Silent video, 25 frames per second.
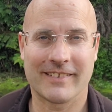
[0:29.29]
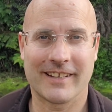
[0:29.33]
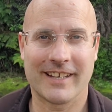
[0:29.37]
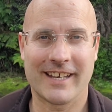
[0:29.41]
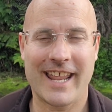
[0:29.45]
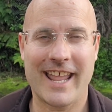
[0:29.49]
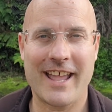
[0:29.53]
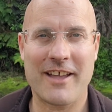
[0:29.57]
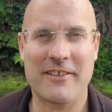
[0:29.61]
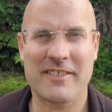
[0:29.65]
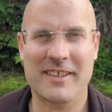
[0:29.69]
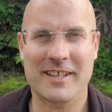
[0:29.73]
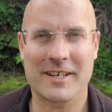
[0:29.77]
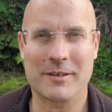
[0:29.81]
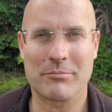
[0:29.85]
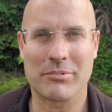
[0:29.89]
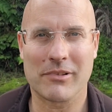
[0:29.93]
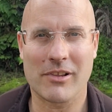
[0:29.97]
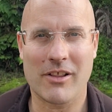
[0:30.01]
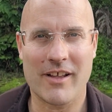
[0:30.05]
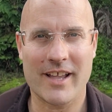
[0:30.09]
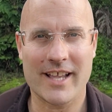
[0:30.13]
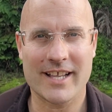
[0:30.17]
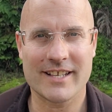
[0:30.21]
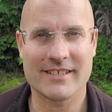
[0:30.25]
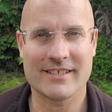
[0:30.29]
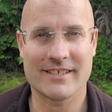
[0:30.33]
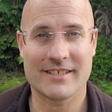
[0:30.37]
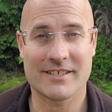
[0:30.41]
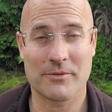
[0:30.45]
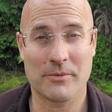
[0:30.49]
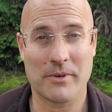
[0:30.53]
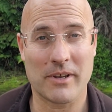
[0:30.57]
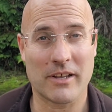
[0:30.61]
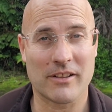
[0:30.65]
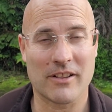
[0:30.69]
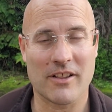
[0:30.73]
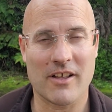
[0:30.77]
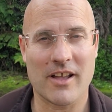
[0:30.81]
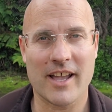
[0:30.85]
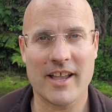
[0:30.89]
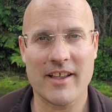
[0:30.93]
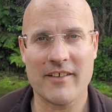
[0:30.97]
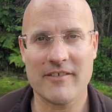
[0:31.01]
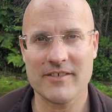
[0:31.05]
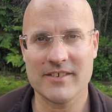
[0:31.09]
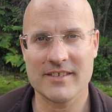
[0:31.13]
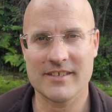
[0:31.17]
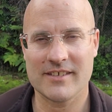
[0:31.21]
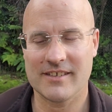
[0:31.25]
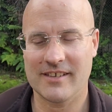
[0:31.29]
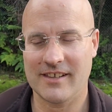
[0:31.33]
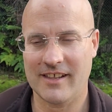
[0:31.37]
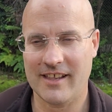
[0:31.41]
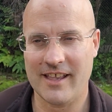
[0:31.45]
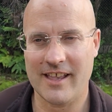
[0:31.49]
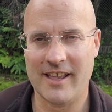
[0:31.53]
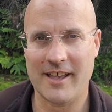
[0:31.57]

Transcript: how that applies to our lives,